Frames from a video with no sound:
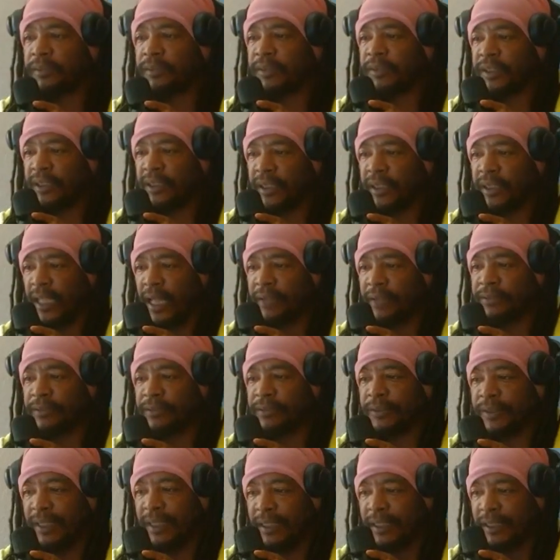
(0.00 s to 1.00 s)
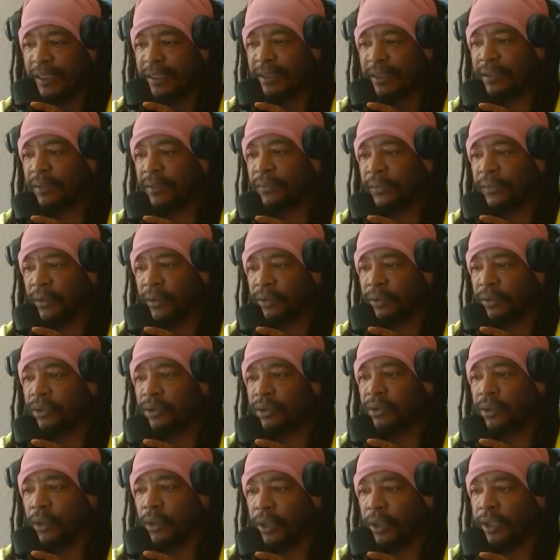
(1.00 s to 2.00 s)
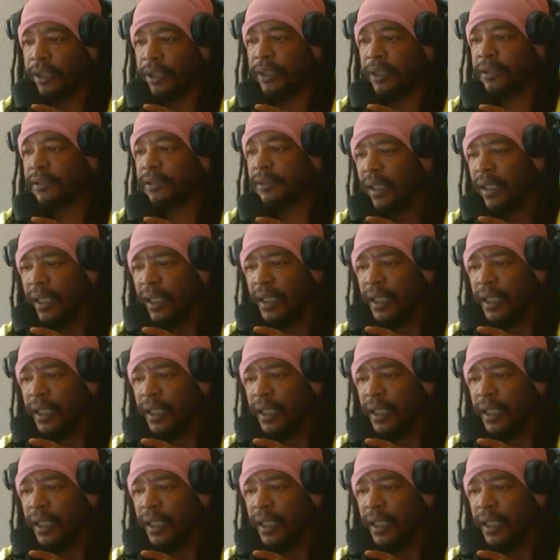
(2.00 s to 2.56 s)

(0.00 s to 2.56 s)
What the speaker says: Pistopheles' first target.